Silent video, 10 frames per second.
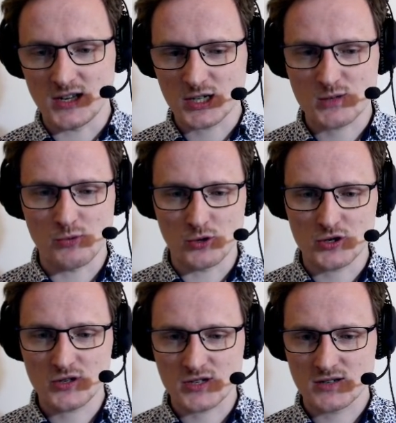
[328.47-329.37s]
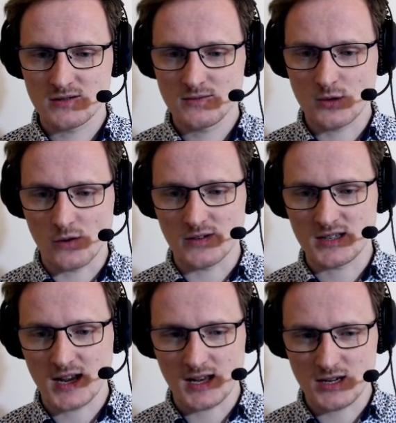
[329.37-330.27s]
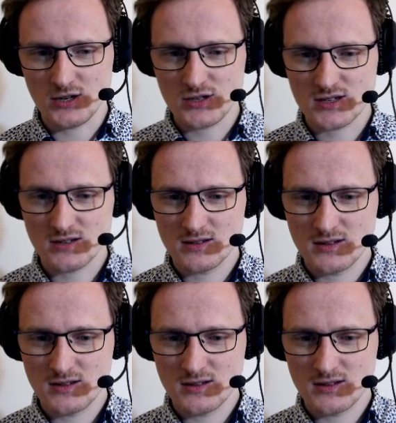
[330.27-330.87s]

exposures over 10 years.